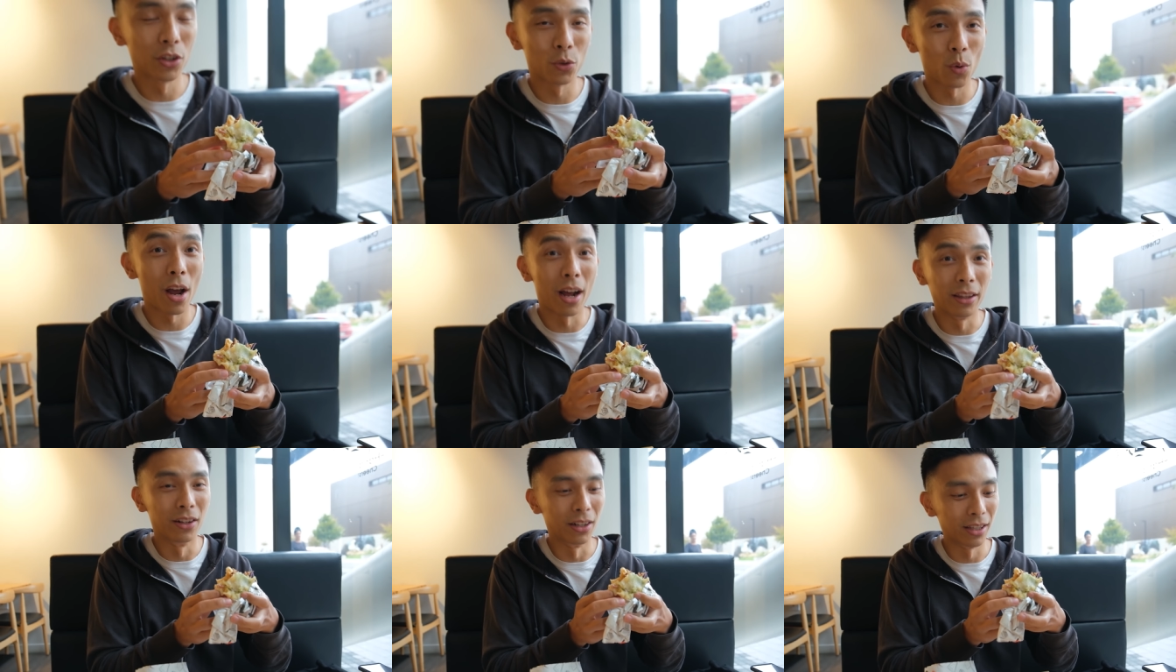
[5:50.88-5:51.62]
is why
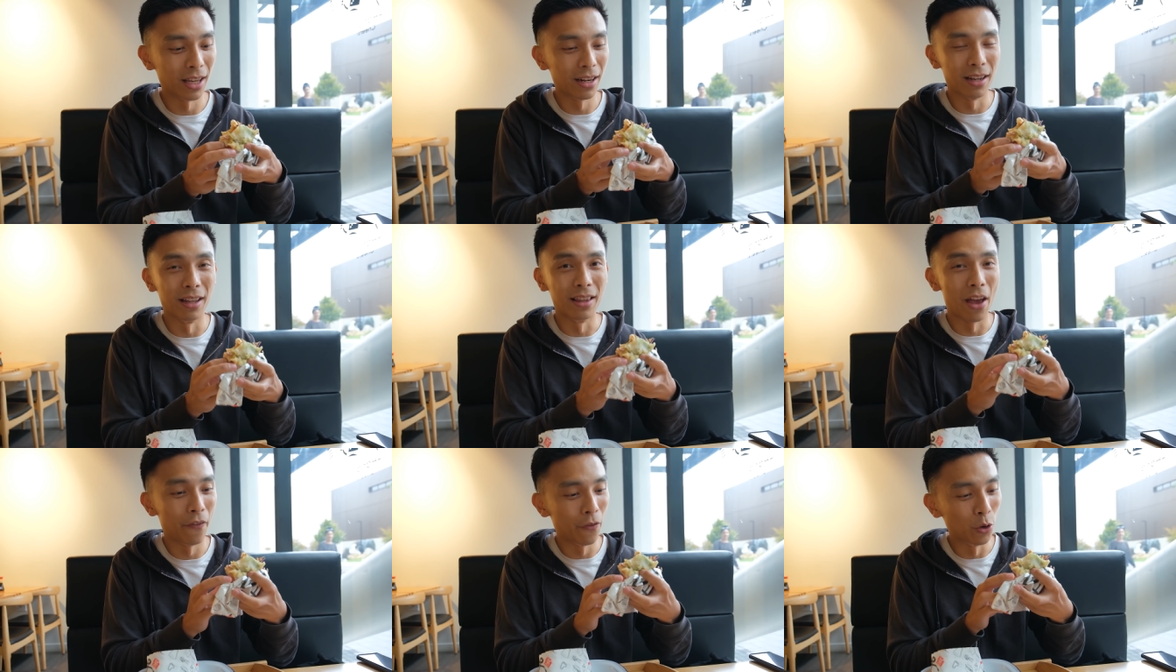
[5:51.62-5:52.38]
I didn't get it at
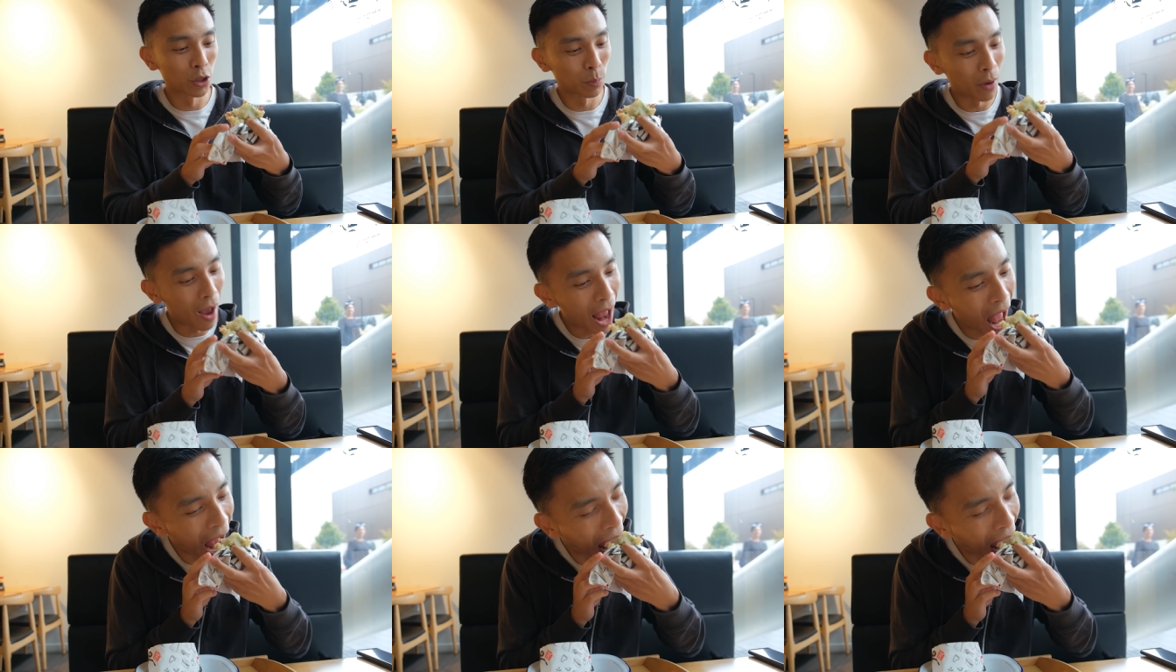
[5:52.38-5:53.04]
that first bite.